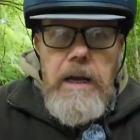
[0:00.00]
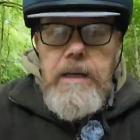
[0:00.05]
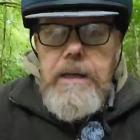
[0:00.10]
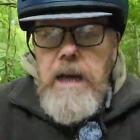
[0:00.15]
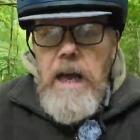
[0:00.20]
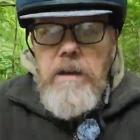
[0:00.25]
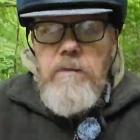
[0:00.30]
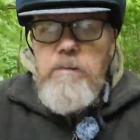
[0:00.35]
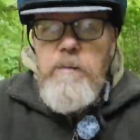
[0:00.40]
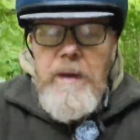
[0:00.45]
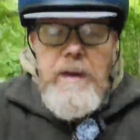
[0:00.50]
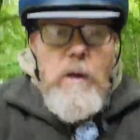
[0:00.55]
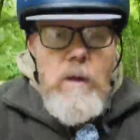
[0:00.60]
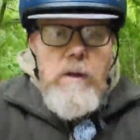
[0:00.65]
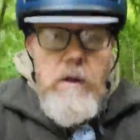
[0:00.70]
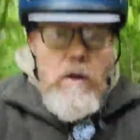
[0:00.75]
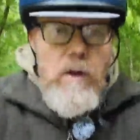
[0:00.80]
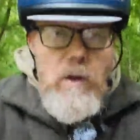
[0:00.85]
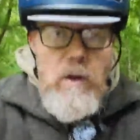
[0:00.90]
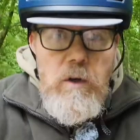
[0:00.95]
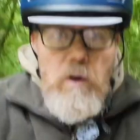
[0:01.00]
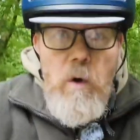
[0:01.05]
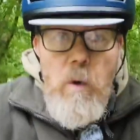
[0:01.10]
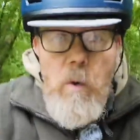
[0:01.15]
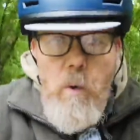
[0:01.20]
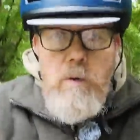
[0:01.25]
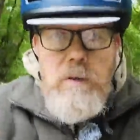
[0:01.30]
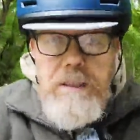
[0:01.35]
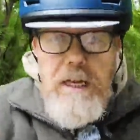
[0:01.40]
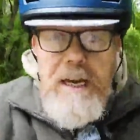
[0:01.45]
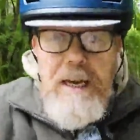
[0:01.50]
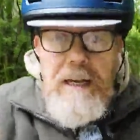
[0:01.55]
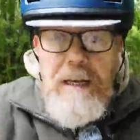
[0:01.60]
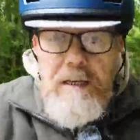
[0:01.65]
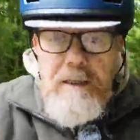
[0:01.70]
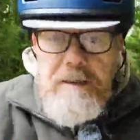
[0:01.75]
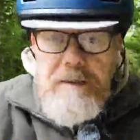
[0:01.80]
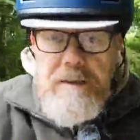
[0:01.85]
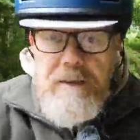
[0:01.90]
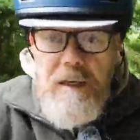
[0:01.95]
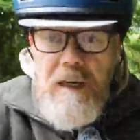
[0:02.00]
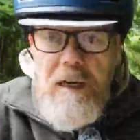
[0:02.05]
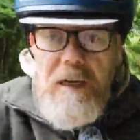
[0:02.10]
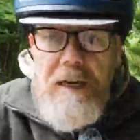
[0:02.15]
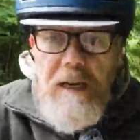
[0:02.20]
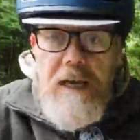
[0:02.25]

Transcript: and I've been on loads of hills.